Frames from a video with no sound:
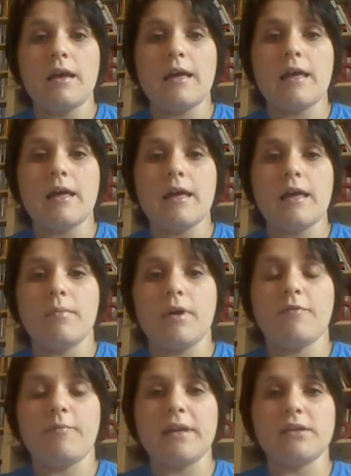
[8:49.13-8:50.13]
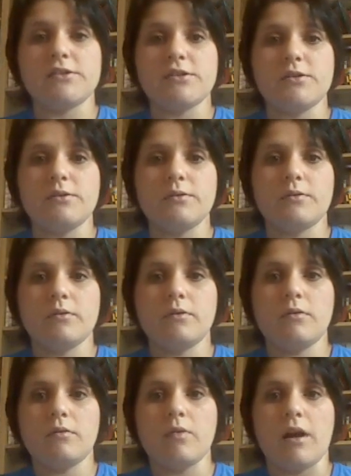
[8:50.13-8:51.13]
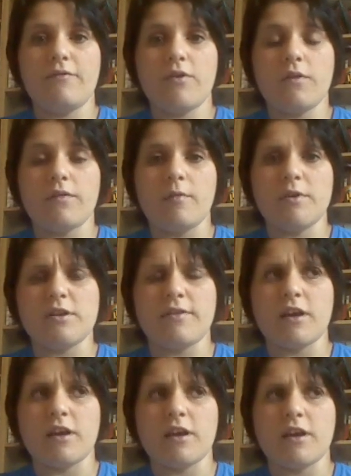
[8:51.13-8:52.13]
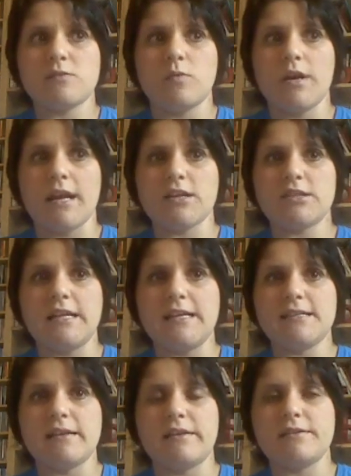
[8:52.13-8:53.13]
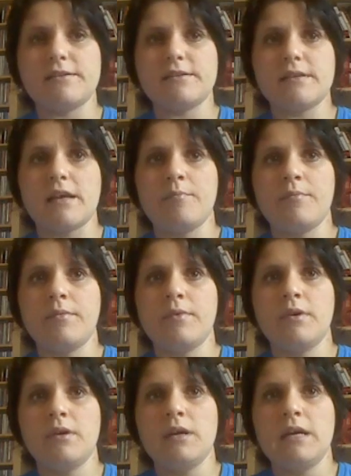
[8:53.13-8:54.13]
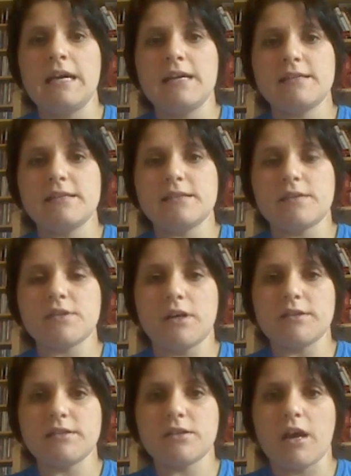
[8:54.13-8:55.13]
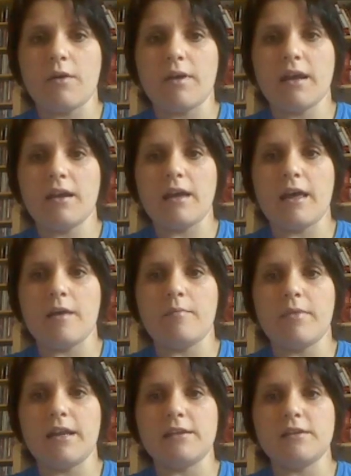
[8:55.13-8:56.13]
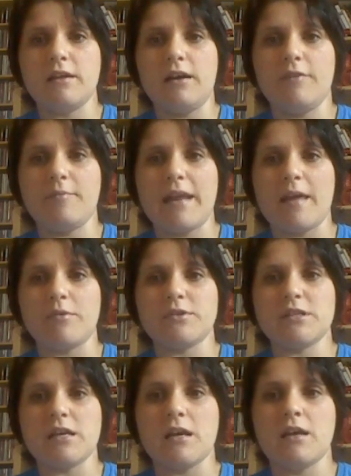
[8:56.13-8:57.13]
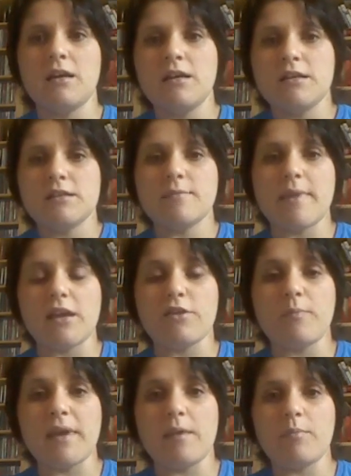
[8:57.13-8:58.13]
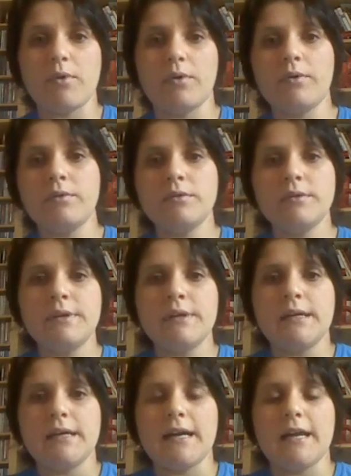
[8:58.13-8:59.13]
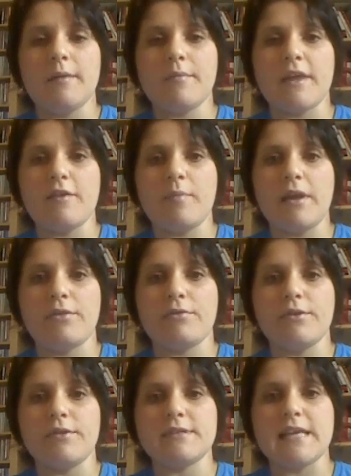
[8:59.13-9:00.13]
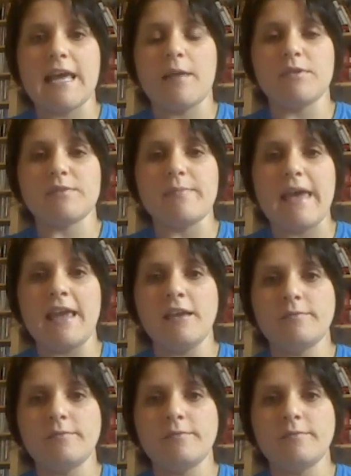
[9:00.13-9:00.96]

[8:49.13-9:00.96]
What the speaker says: I've been to quite a few of them. I don't think I've missed one actually since I started going, and I've been able to meet other people that have been through the same as me.